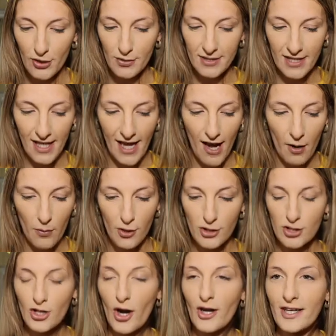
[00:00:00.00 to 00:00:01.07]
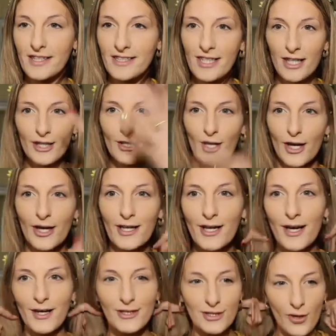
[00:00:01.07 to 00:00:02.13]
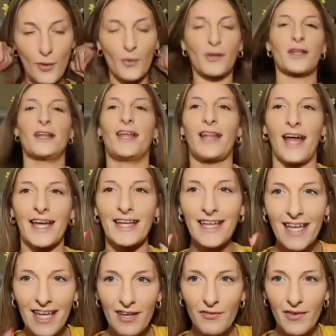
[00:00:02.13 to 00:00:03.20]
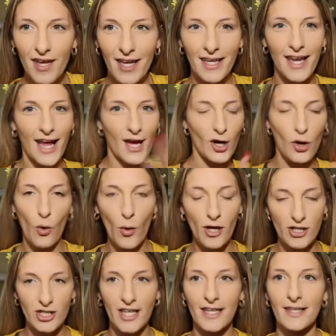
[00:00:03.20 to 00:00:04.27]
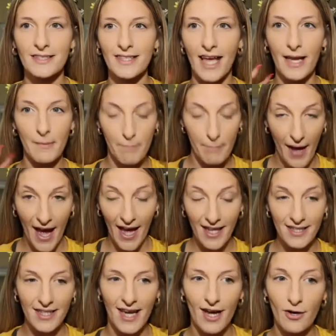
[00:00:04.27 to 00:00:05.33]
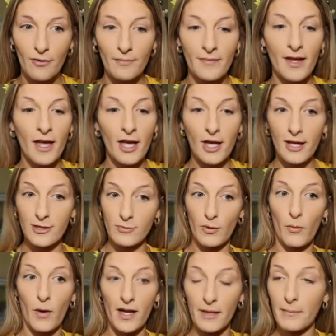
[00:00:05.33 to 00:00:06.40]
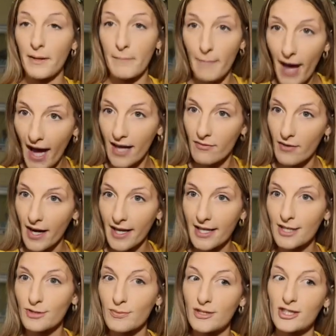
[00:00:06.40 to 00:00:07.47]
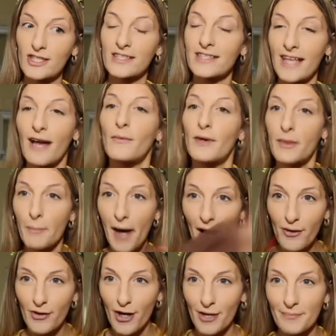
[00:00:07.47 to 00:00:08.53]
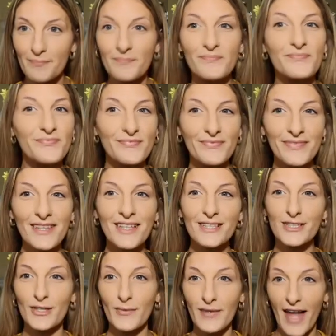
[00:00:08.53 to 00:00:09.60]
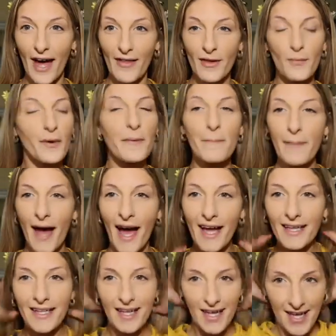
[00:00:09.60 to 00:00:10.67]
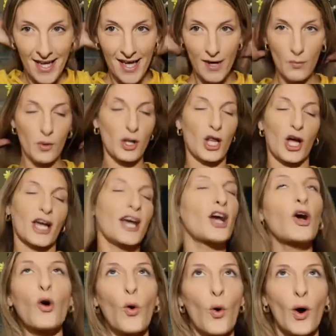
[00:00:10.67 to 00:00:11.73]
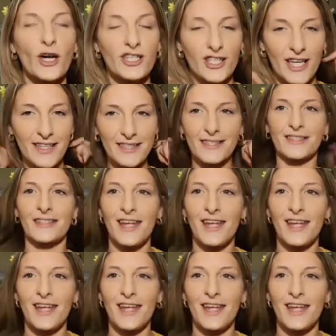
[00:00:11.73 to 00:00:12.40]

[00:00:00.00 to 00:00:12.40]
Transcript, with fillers: you see how we're starting to look totally like even and gorgeous and matte now? Because we want to be matte, right? Because we just set with powder. So now that we're matte, we're looking gorgeous.